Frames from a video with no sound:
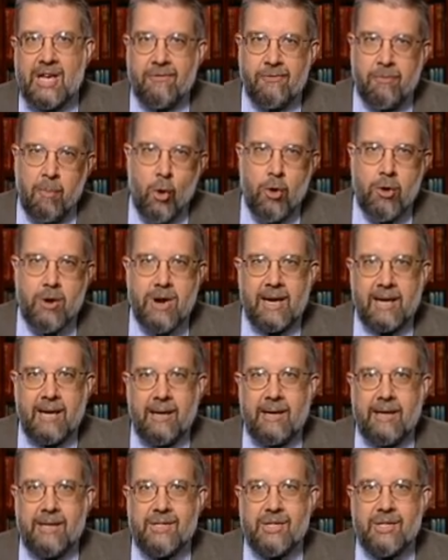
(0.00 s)

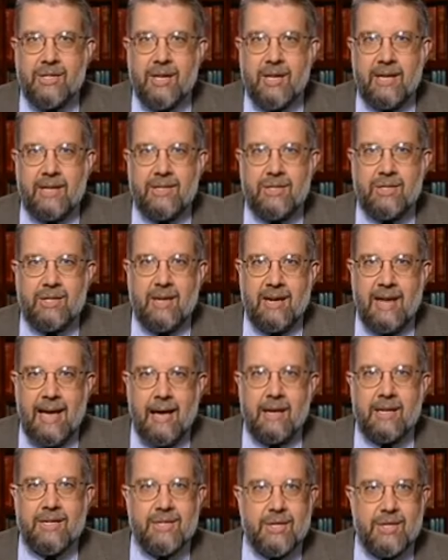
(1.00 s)
sophomoric in its
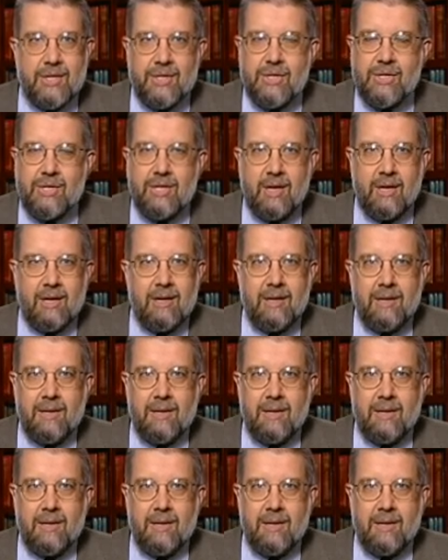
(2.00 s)
analysis,